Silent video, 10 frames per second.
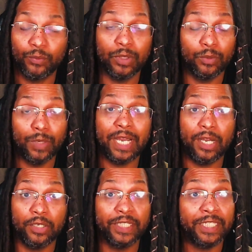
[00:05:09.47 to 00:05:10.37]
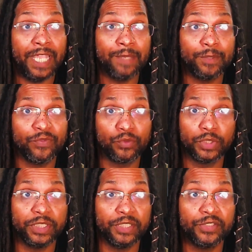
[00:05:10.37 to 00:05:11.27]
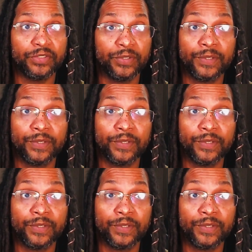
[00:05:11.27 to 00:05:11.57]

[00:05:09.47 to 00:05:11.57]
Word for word: Well, wow, it came in threes.